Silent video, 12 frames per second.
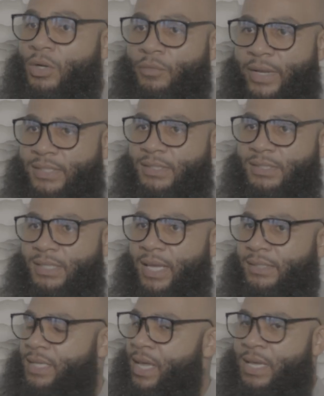to raise the
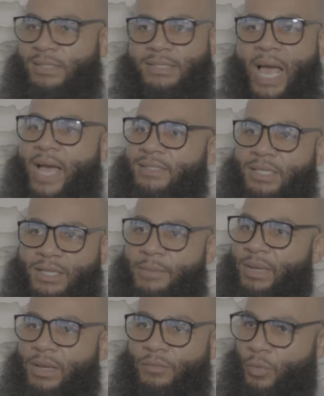stakes, sky's the
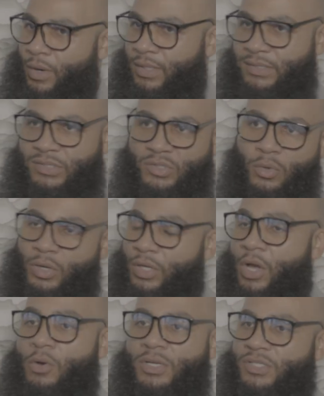limit of where this is going to
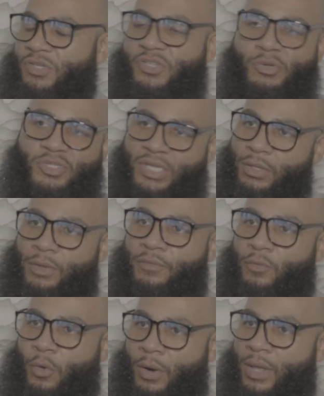go, because there's no ceiling
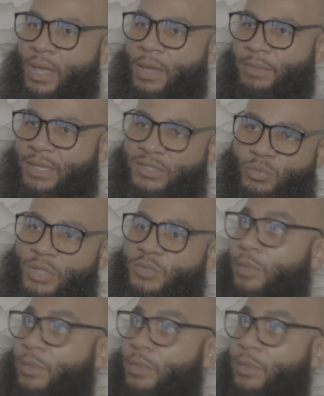for it. Because once